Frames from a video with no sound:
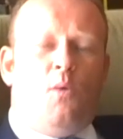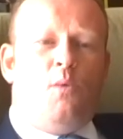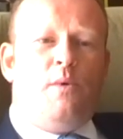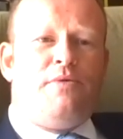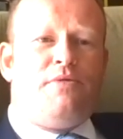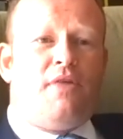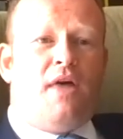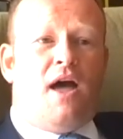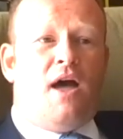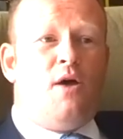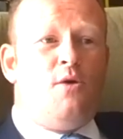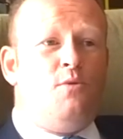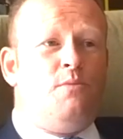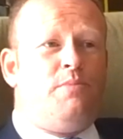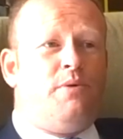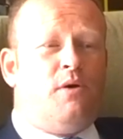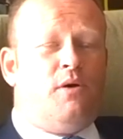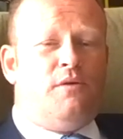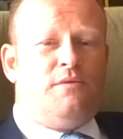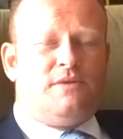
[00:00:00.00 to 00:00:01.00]
With the hope,
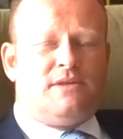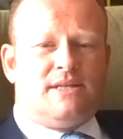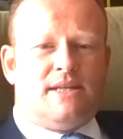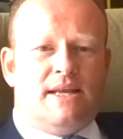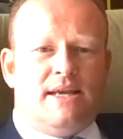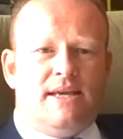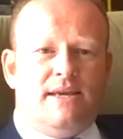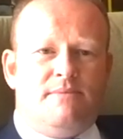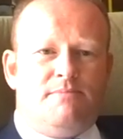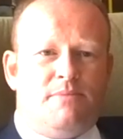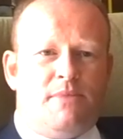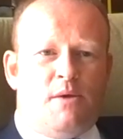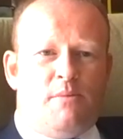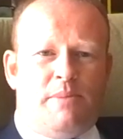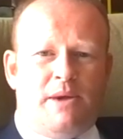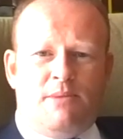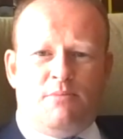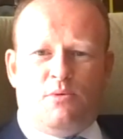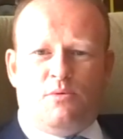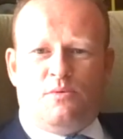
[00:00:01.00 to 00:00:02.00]
obviously, that
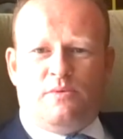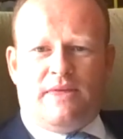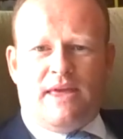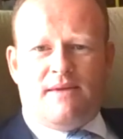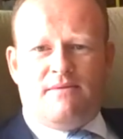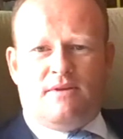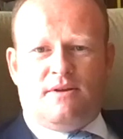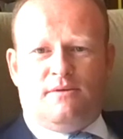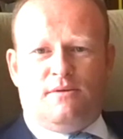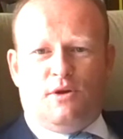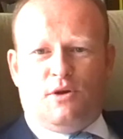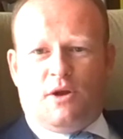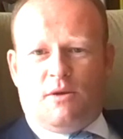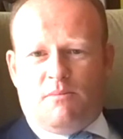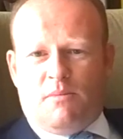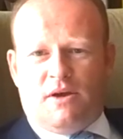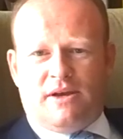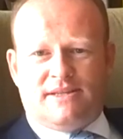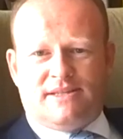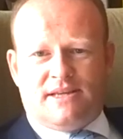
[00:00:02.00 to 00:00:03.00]
people then look at
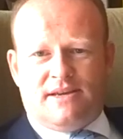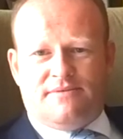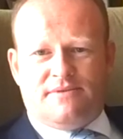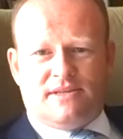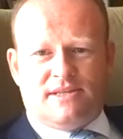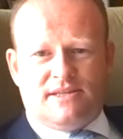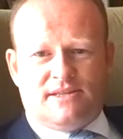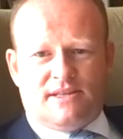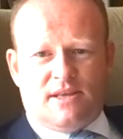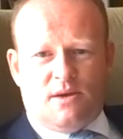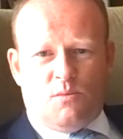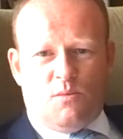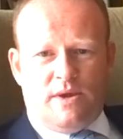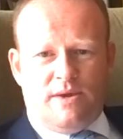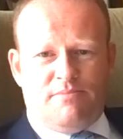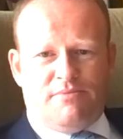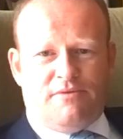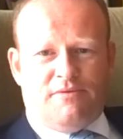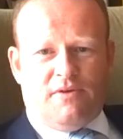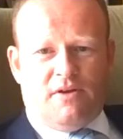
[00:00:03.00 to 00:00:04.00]
my services that we
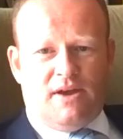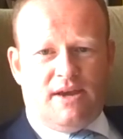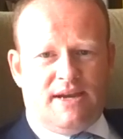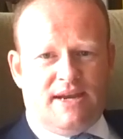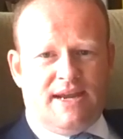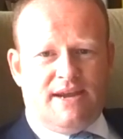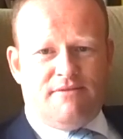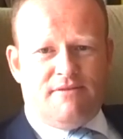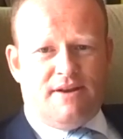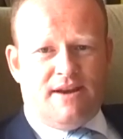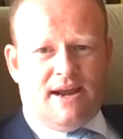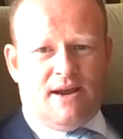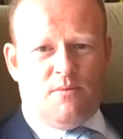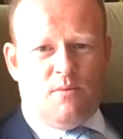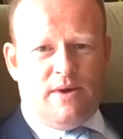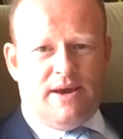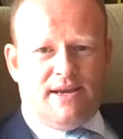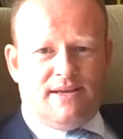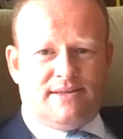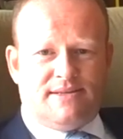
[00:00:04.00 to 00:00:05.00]
provide here at
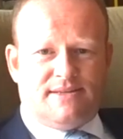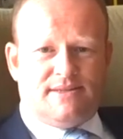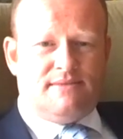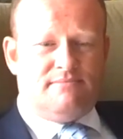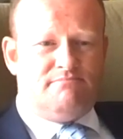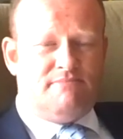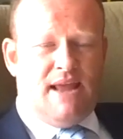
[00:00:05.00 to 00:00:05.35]
NatWest.